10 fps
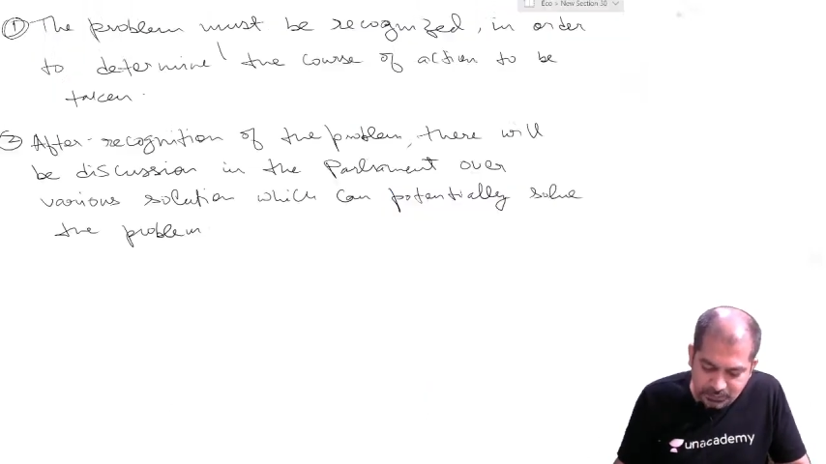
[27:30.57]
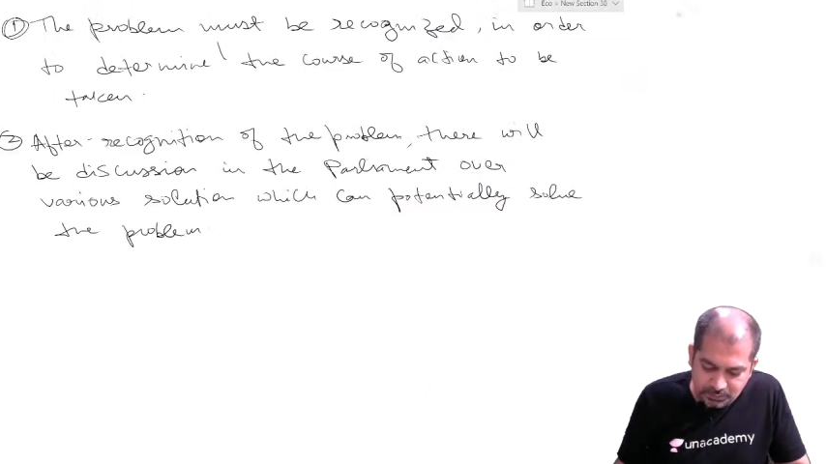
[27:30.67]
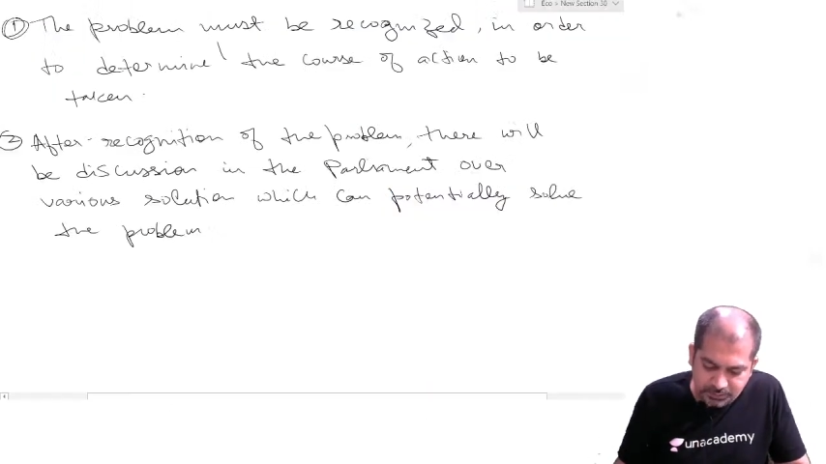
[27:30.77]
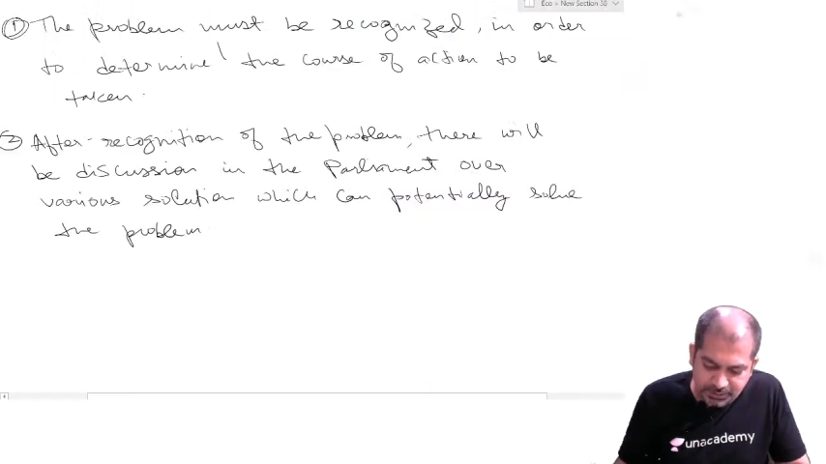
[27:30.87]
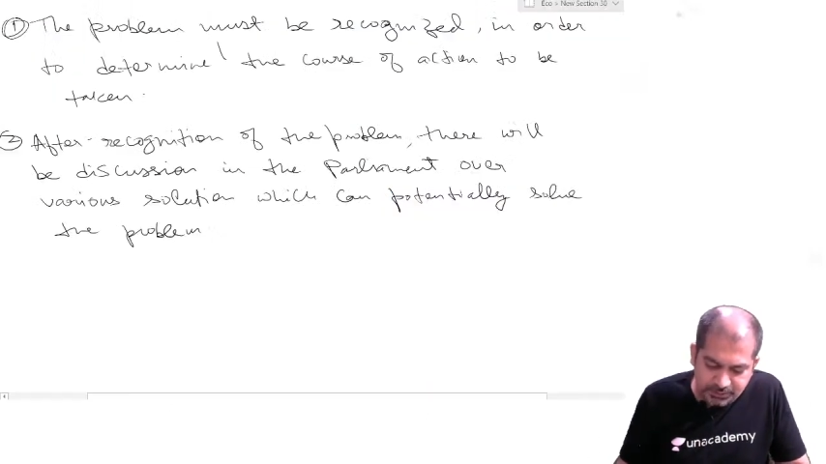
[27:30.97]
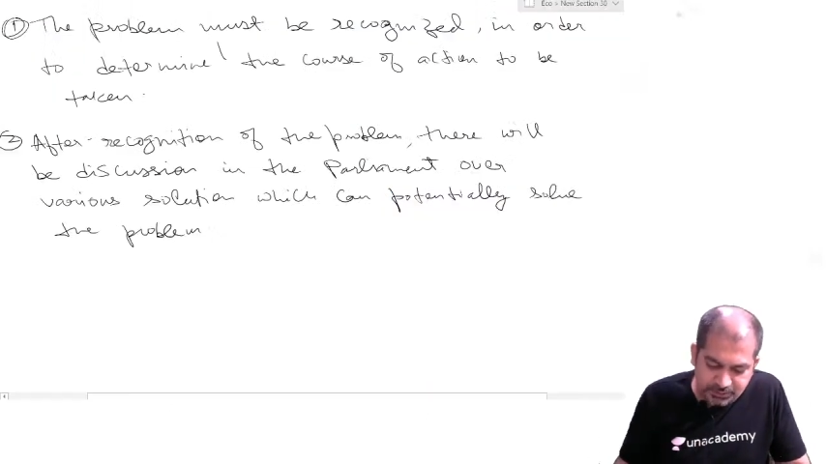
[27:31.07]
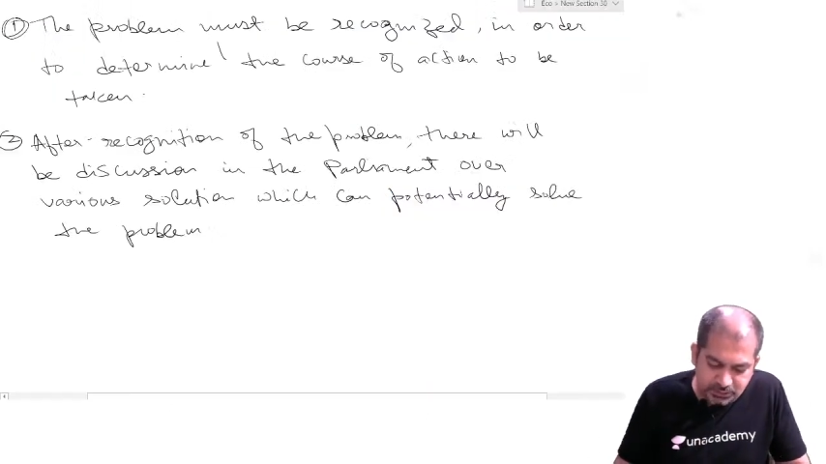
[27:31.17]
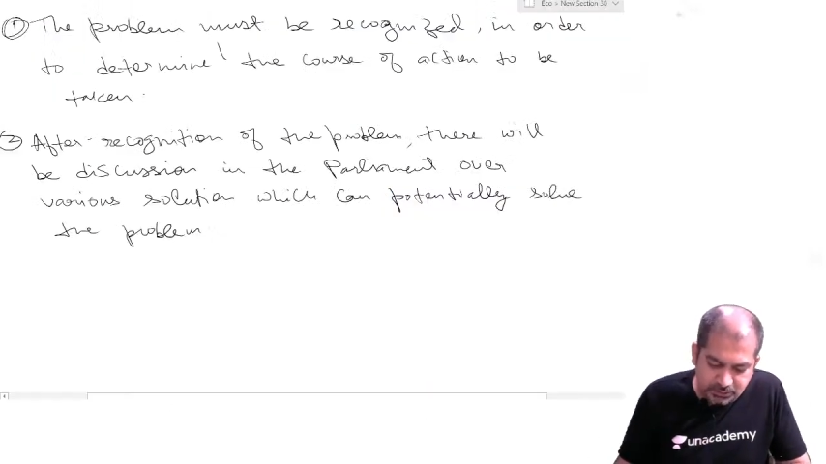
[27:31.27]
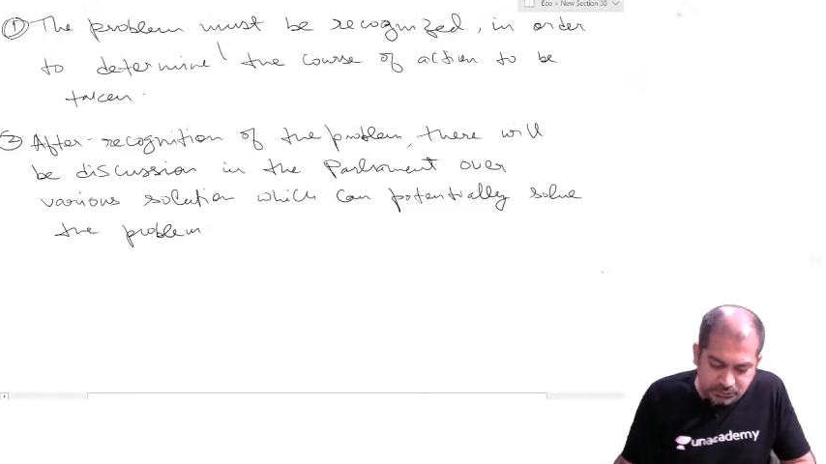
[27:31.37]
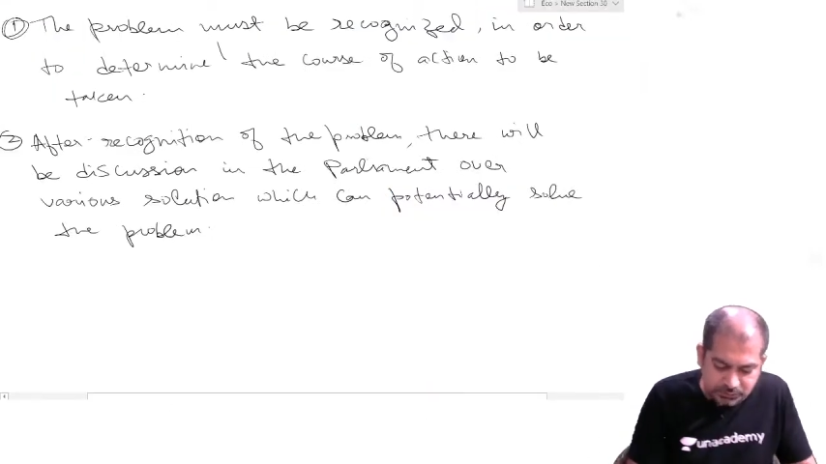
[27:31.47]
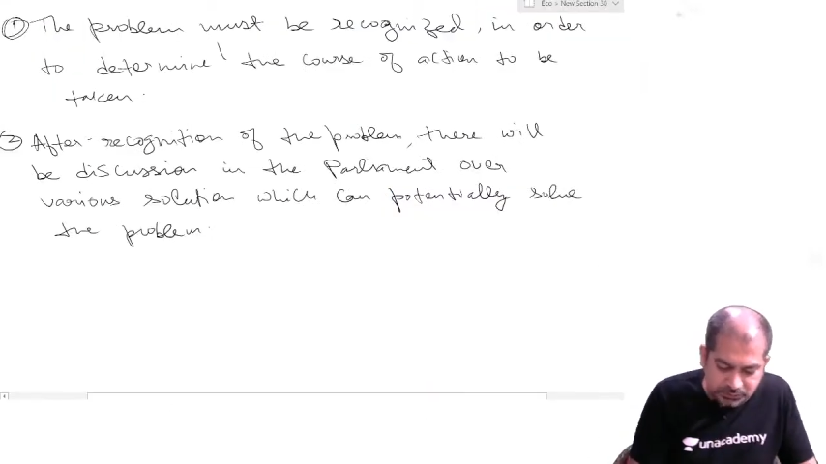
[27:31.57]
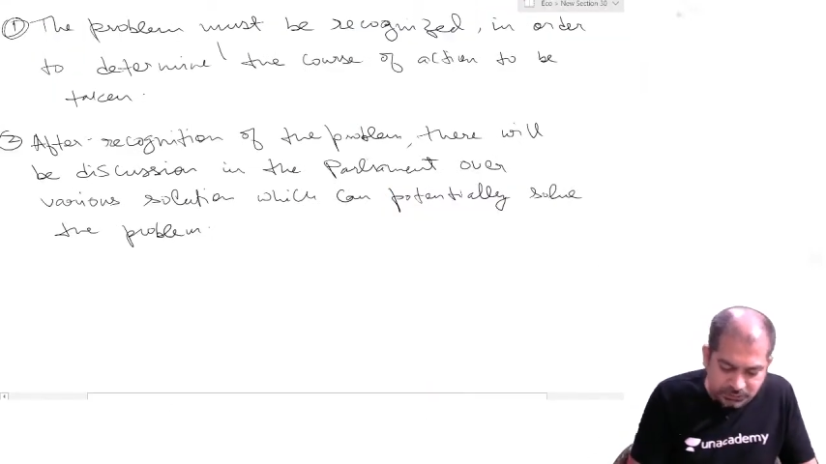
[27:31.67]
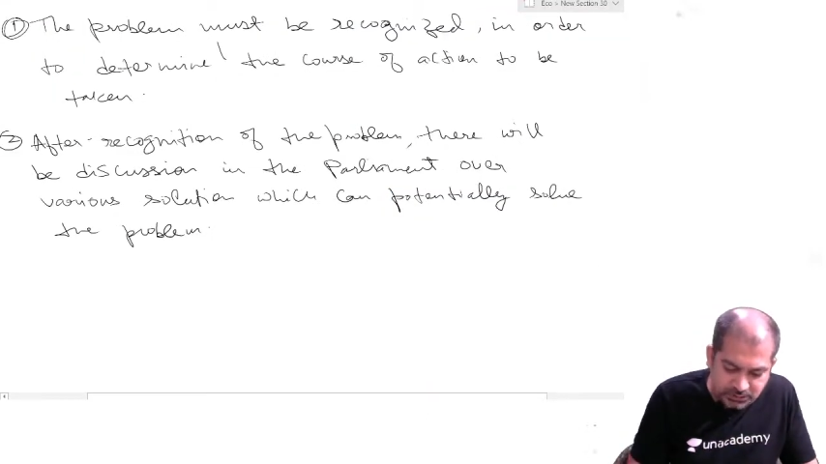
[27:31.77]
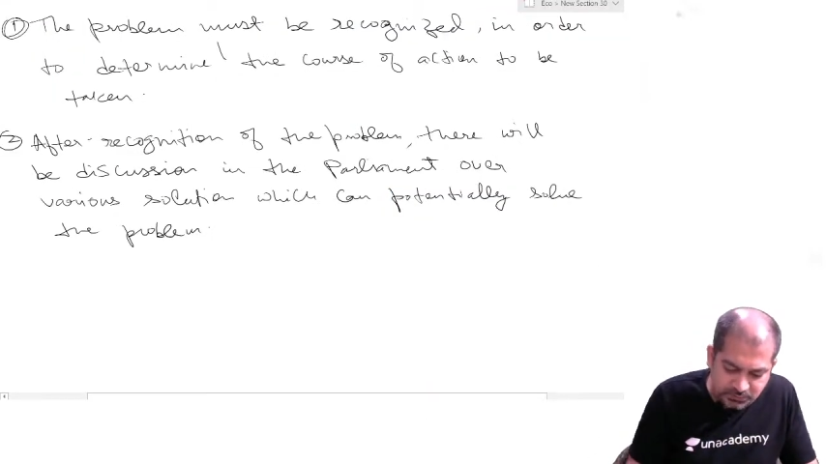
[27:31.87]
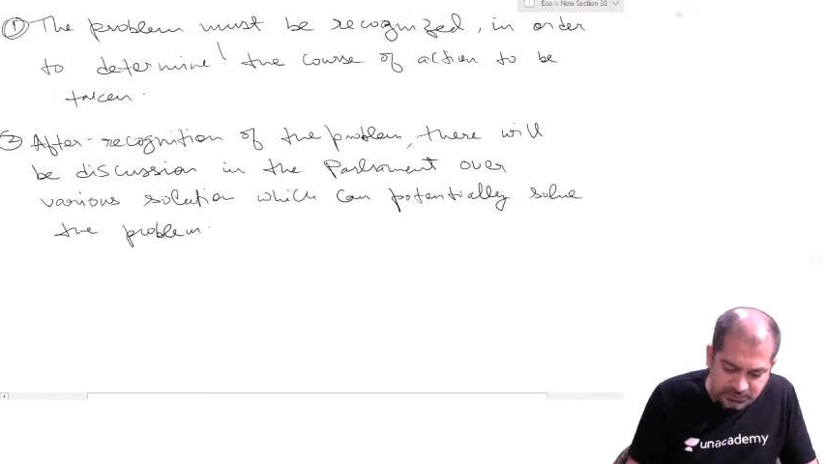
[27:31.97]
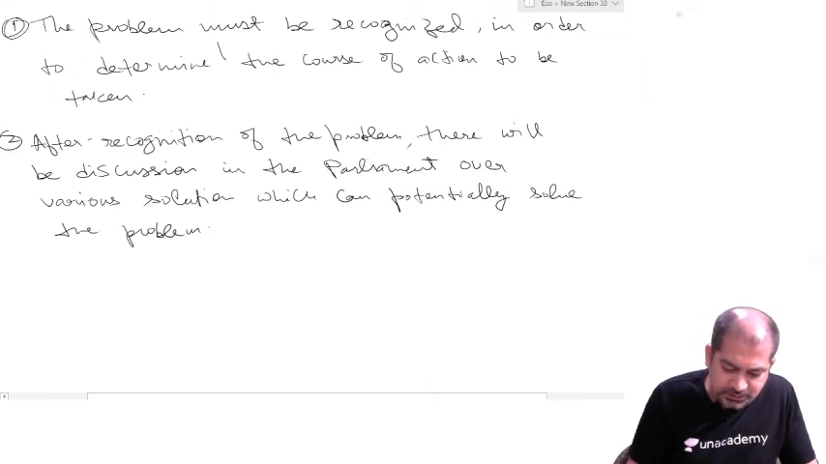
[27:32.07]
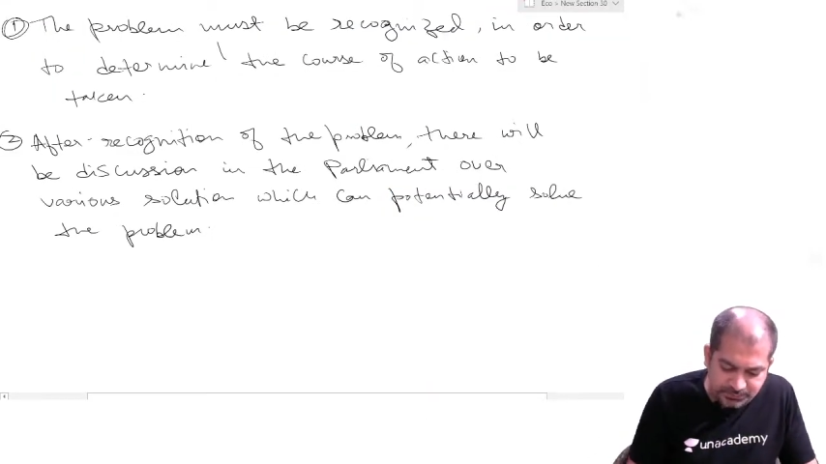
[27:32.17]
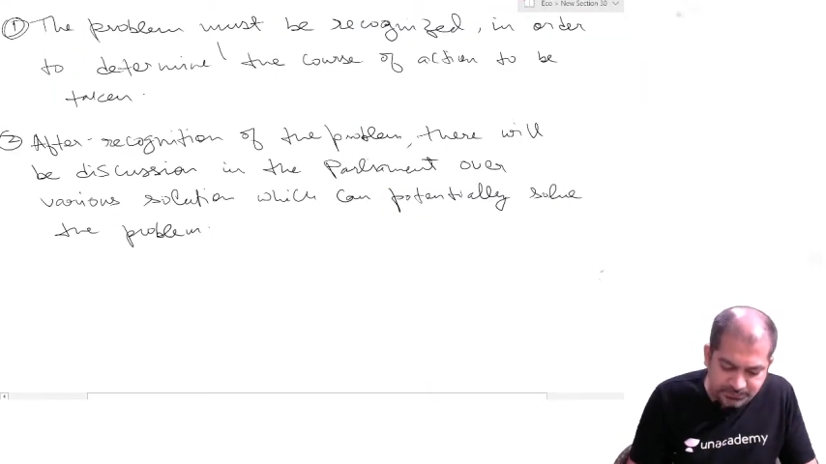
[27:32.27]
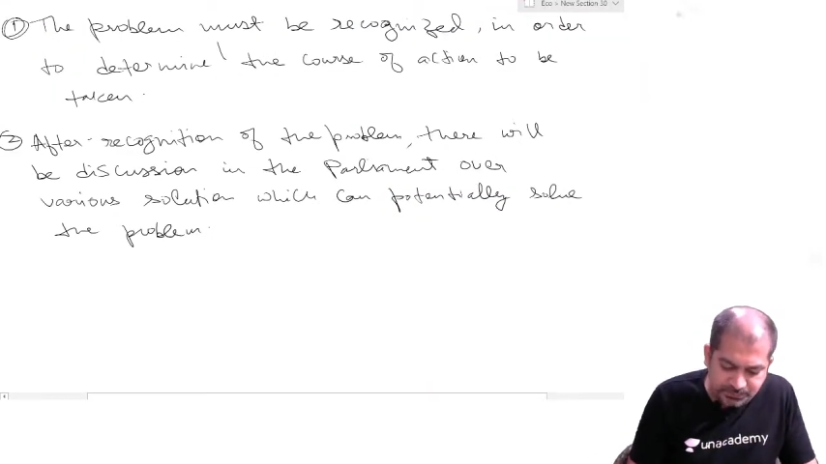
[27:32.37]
All right. So third one